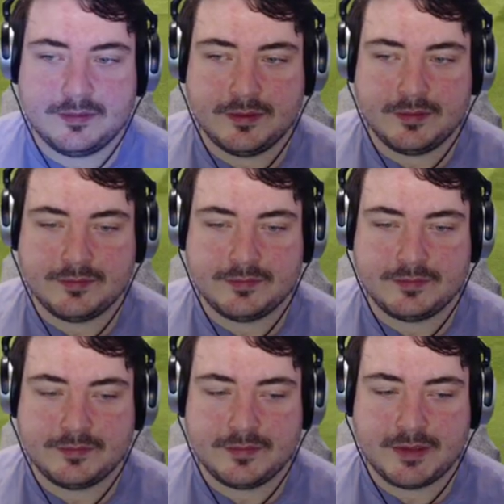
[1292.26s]
Well,
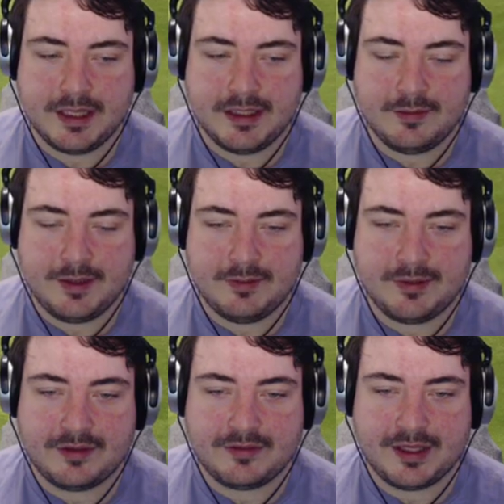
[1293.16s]
getting away
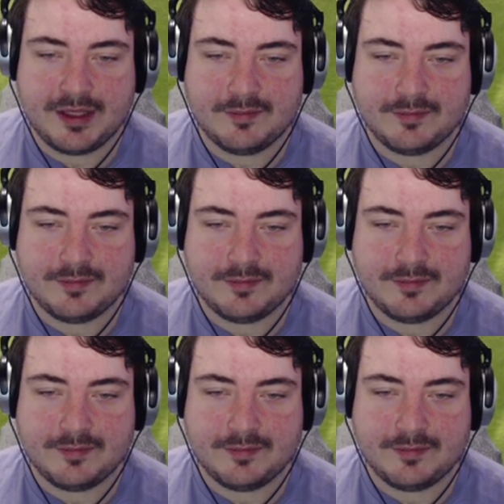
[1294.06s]
with it here.